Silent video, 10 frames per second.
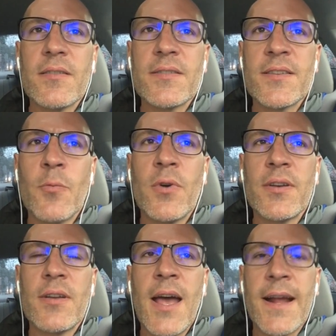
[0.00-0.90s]

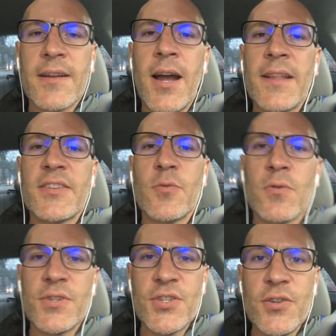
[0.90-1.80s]
someone act kindly
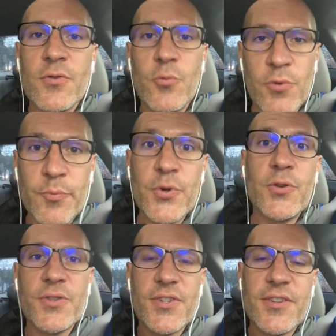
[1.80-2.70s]
towards you will
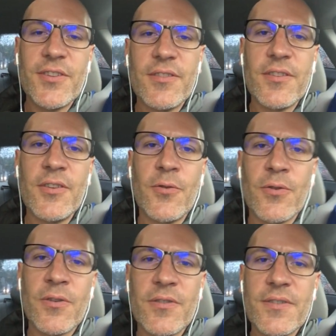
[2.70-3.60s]
boost
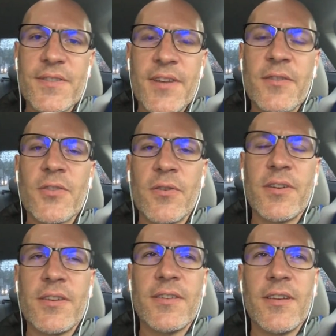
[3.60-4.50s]
your
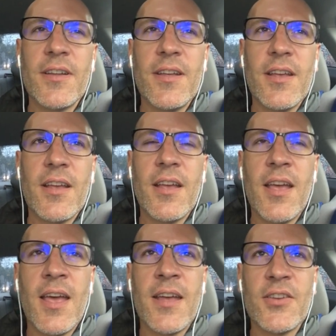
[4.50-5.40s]
serotonin
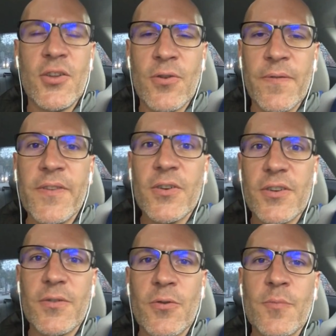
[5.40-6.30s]
and your
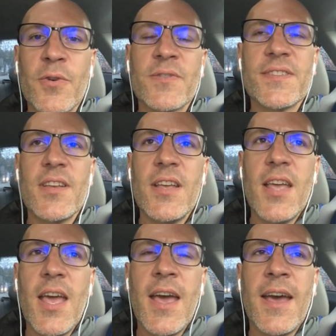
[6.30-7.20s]
feel-good hormones.
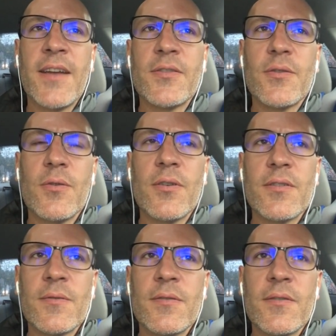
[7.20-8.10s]
And
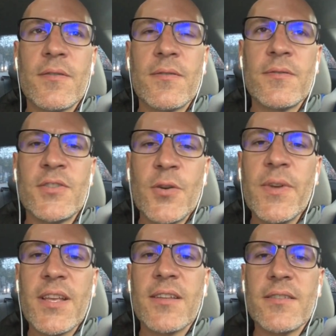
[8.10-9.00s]

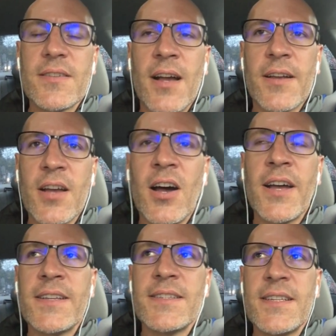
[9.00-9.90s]
doing a
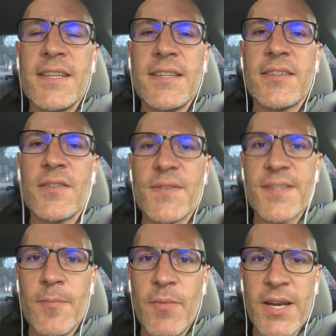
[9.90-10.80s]
kind deed to
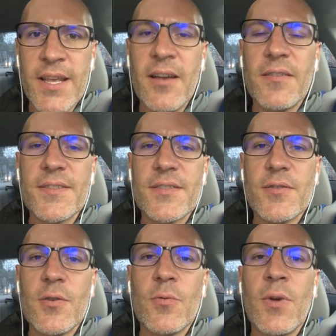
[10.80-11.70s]
somebody else
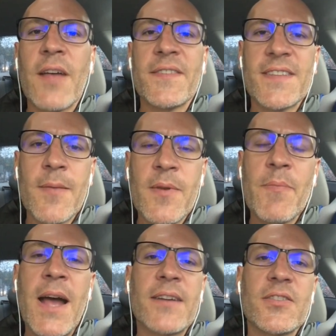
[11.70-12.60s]
will have the same
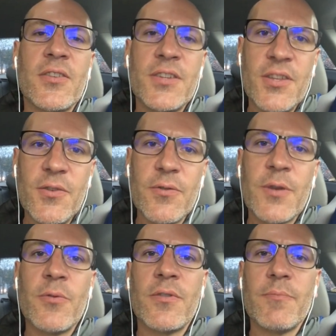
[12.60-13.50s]
impact on you.
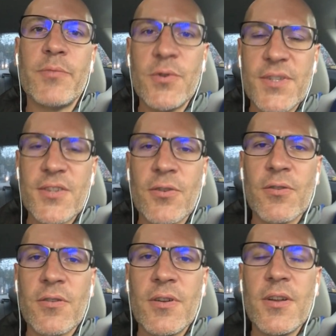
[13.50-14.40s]
It will boost
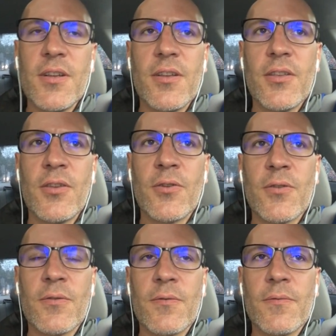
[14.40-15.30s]
your
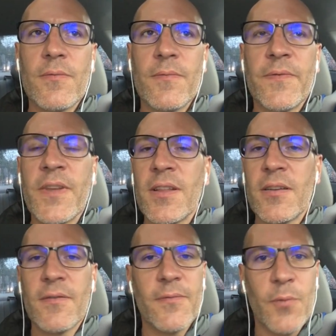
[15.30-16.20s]
feeling
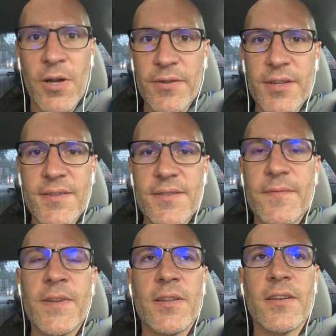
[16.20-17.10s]
of wellness,
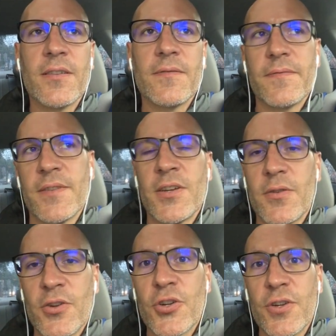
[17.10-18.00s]
feeling of, you know,
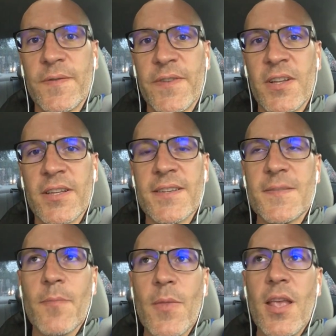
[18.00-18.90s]
your good feelings.
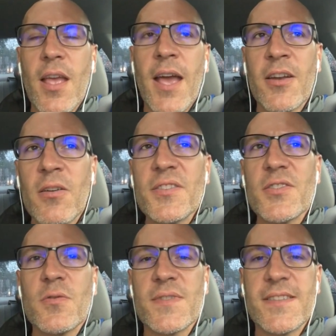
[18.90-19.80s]
And
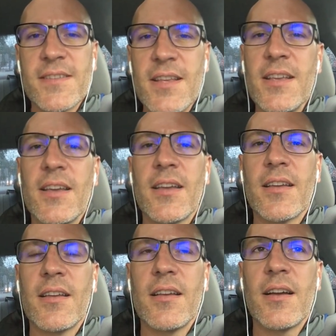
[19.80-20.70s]
also seeing
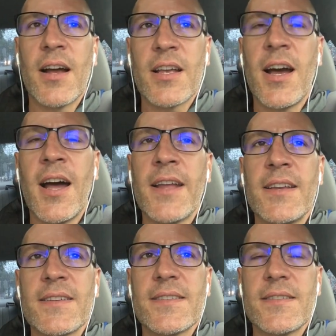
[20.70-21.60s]
a
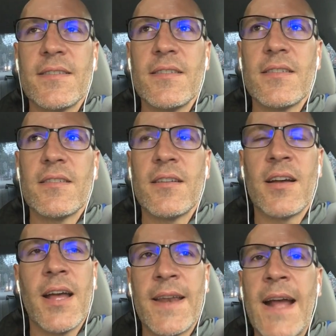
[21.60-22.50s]
kindness,
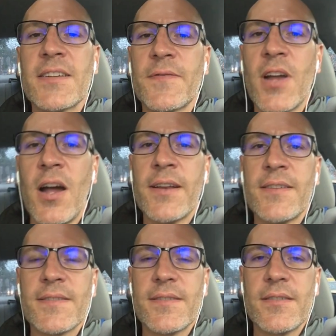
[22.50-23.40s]
an act of
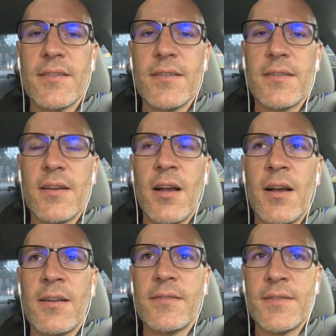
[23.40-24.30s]
kindness
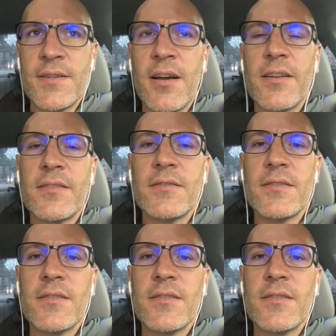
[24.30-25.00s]
done